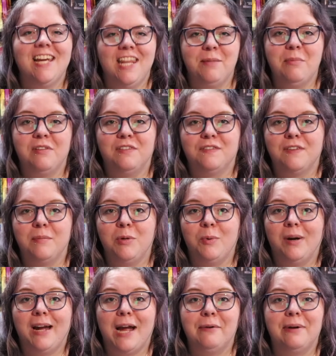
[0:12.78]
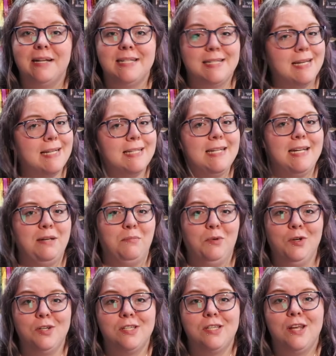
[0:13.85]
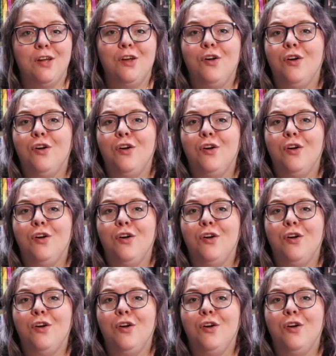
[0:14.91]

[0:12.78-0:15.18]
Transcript: In the month of February I read 16 books